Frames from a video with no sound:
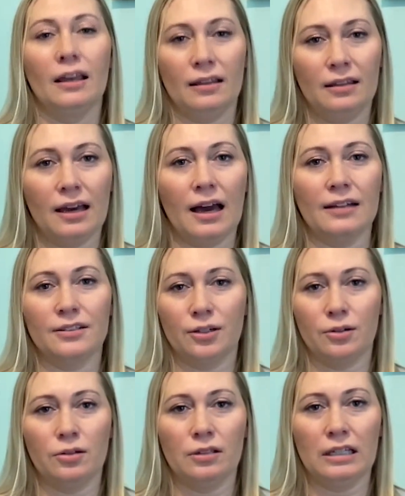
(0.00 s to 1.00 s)
Yeah,
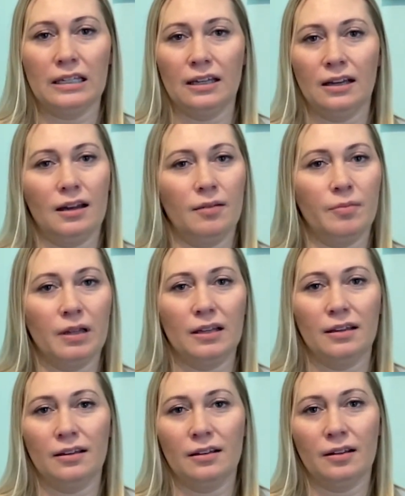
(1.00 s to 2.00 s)
totally.
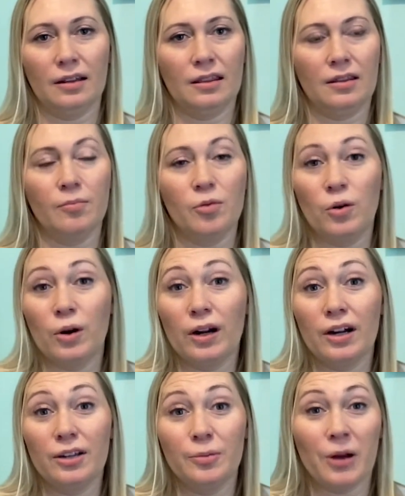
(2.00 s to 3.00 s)
The
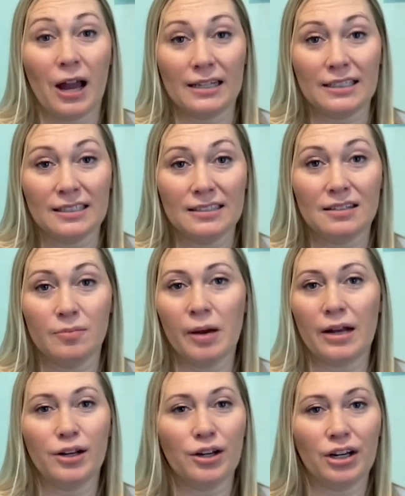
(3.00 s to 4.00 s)
more you practice, the
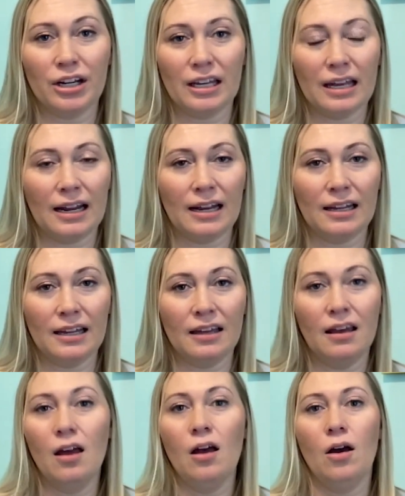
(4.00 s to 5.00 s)
better you're going to get at it.
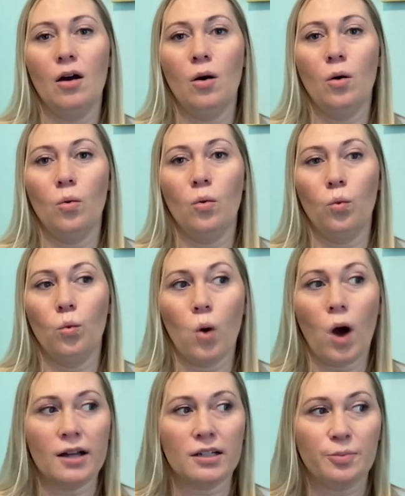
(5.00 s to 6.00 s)

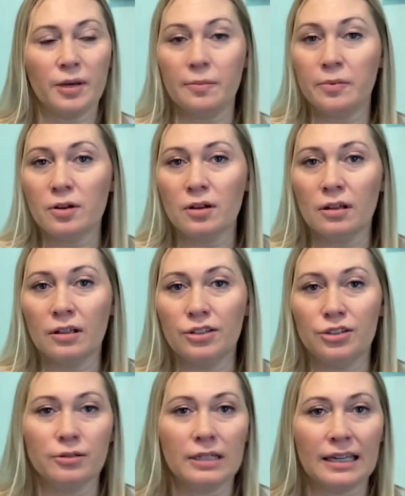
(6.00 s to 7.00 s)
Watch people
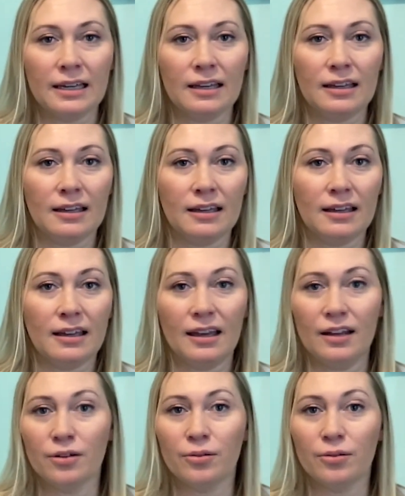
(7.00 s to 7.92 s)
doing it in a